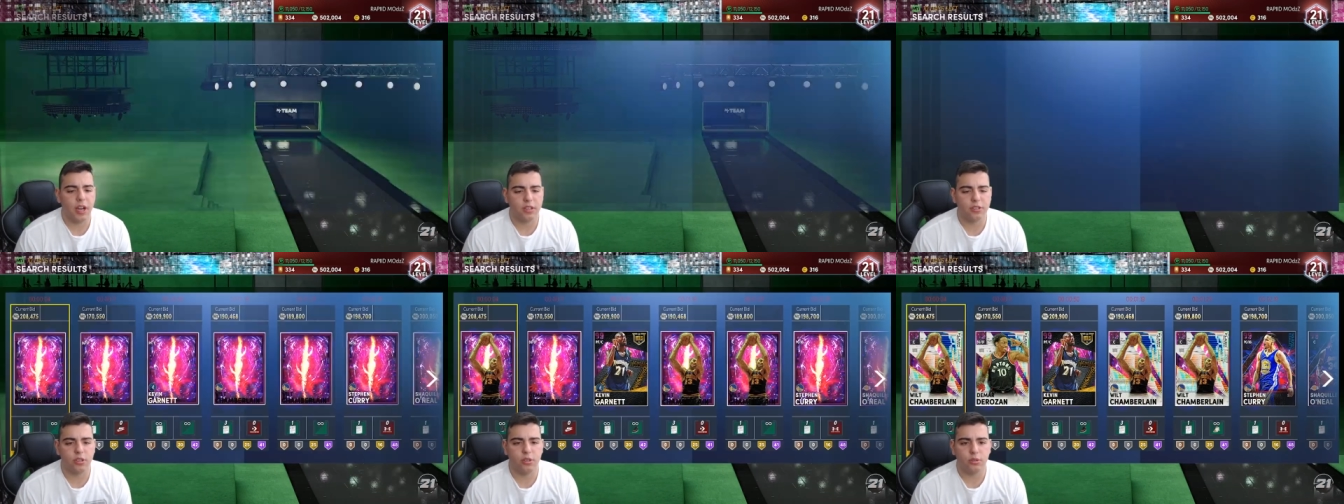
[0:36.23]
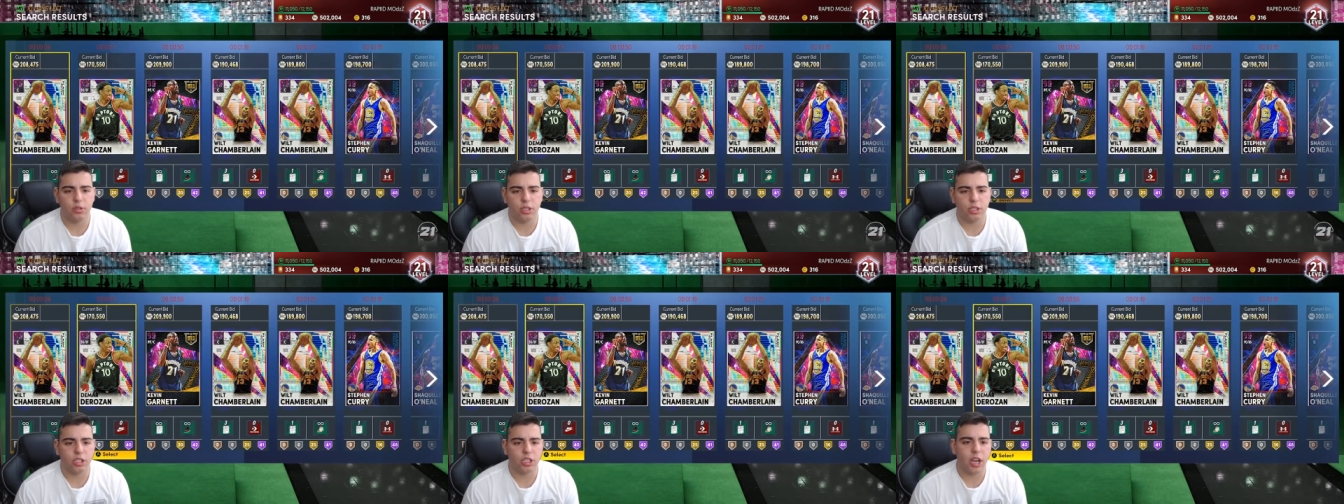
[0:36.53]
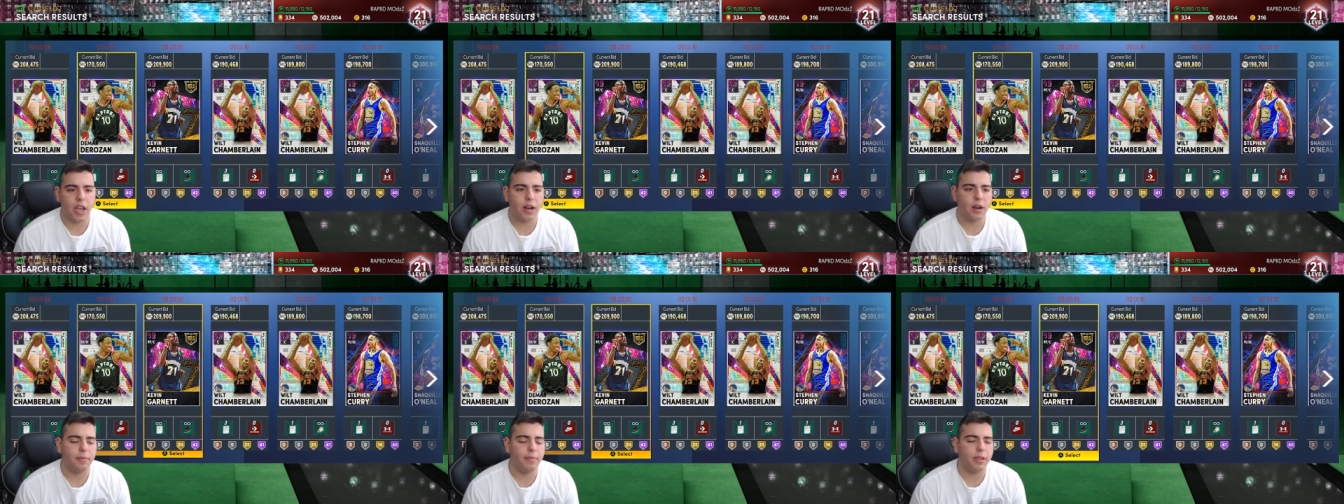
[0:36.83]
guys are new to the
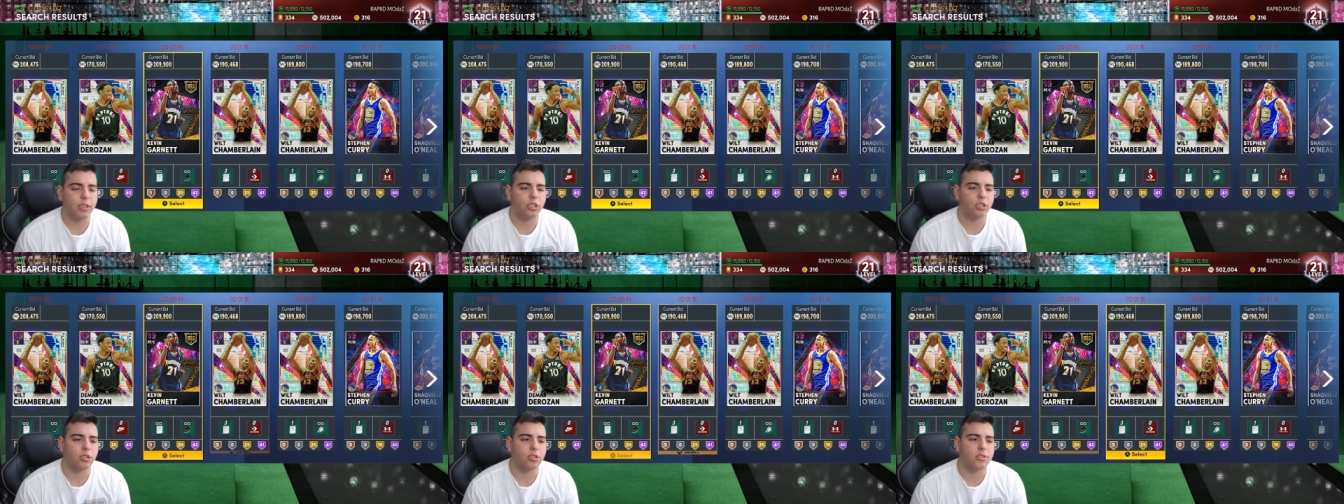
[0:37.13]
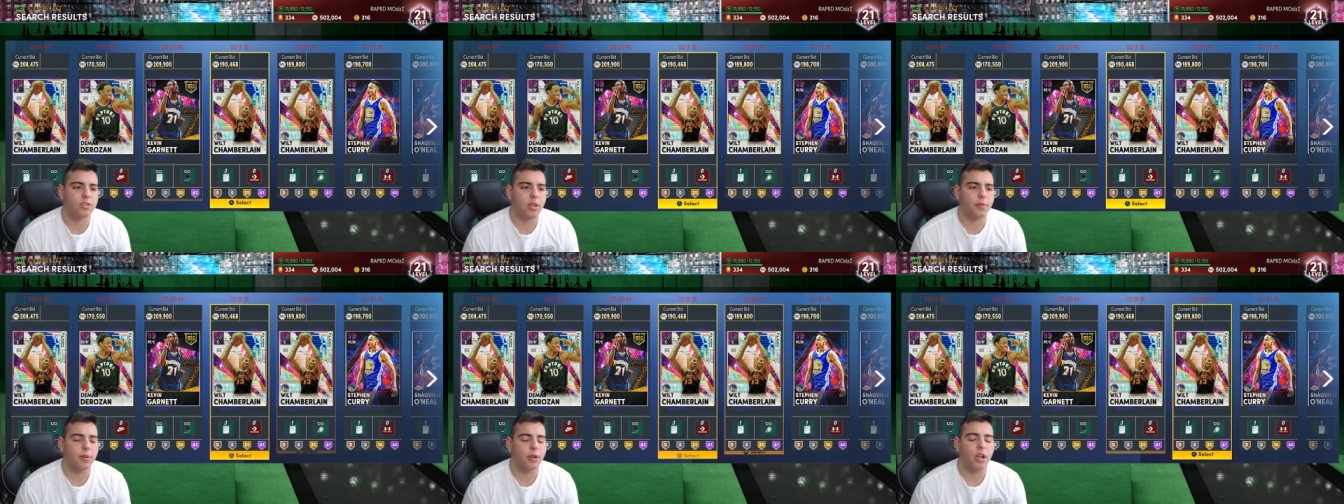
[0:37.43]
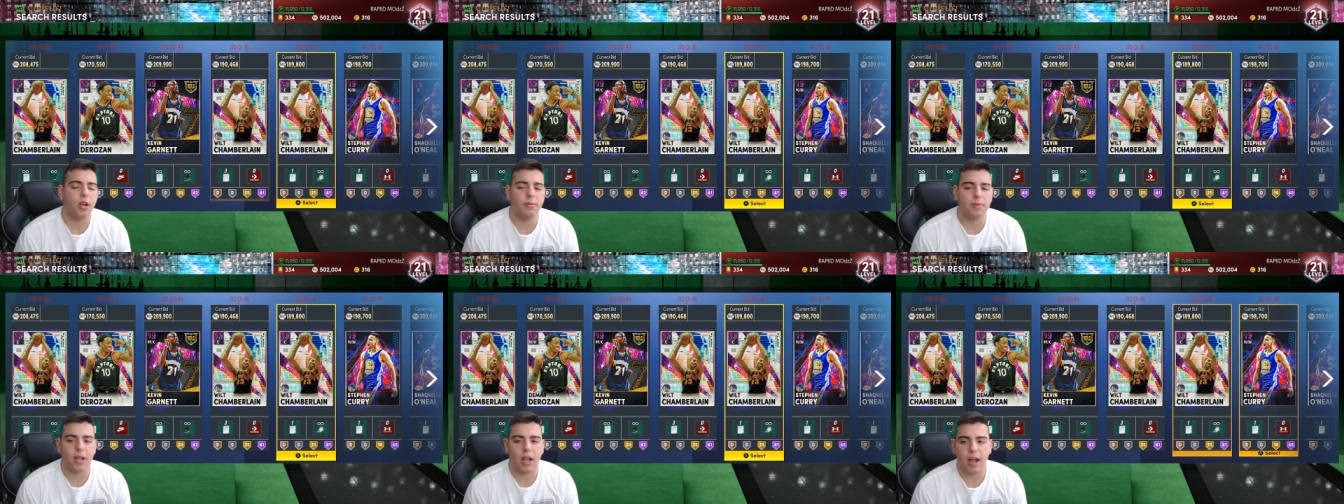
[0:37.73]
channel, make sure to sub it
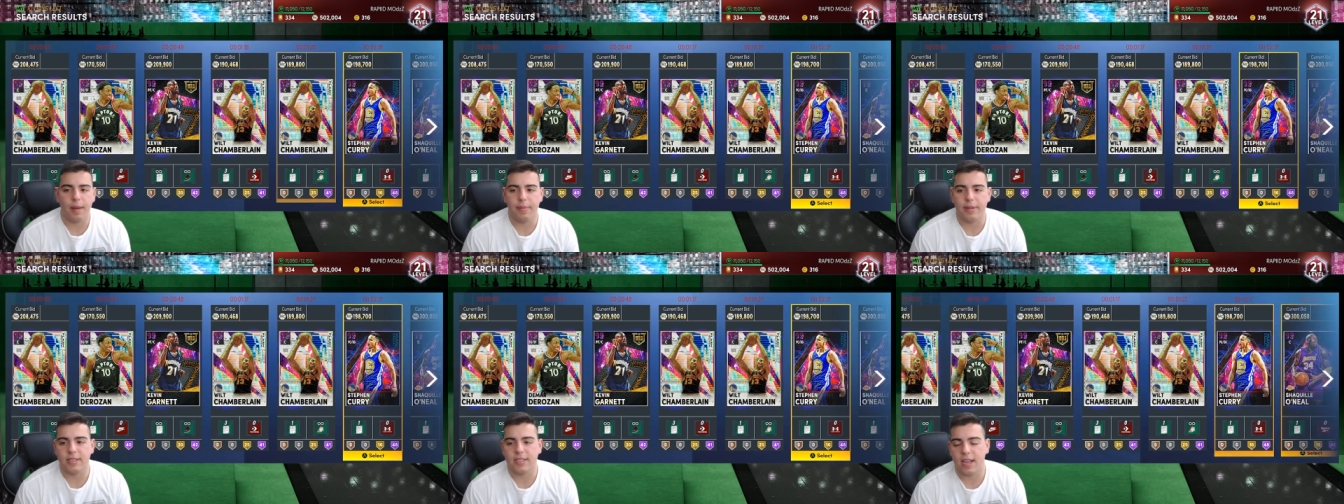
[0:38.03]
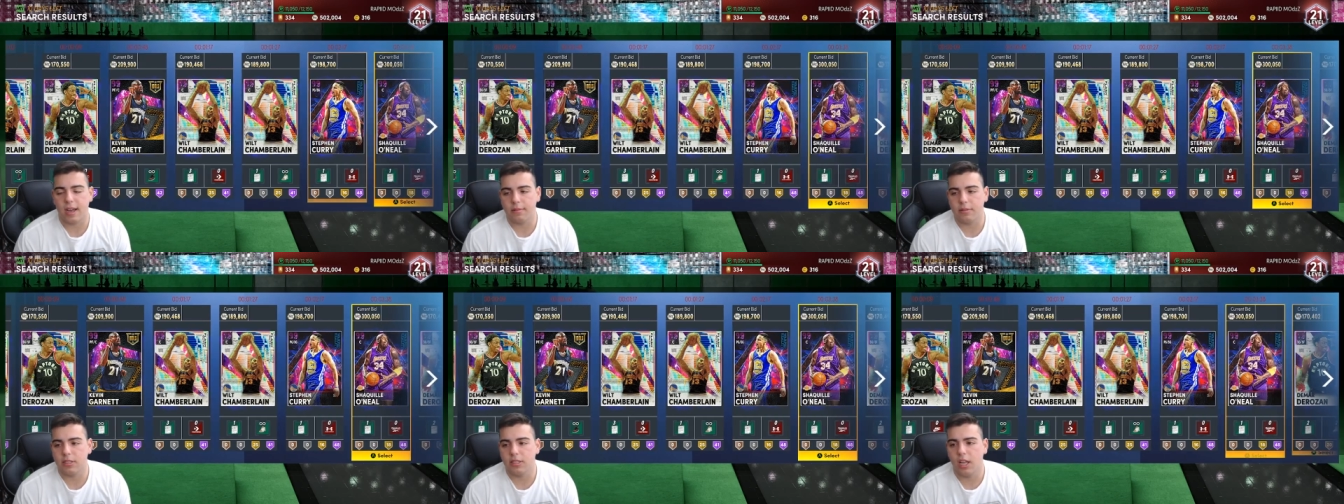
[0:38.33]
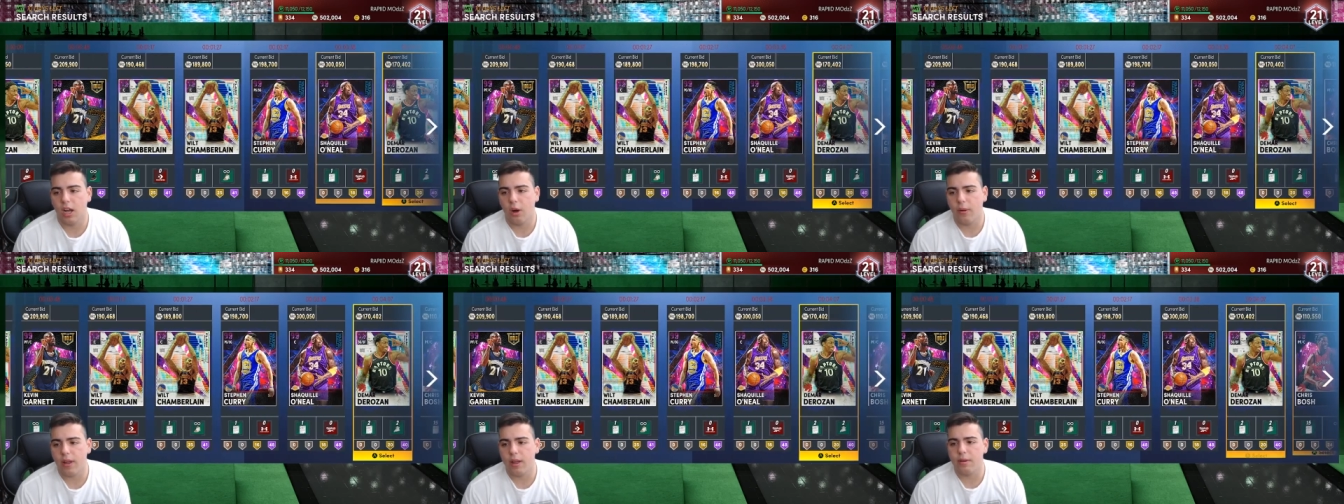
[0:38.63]
up, comment down below.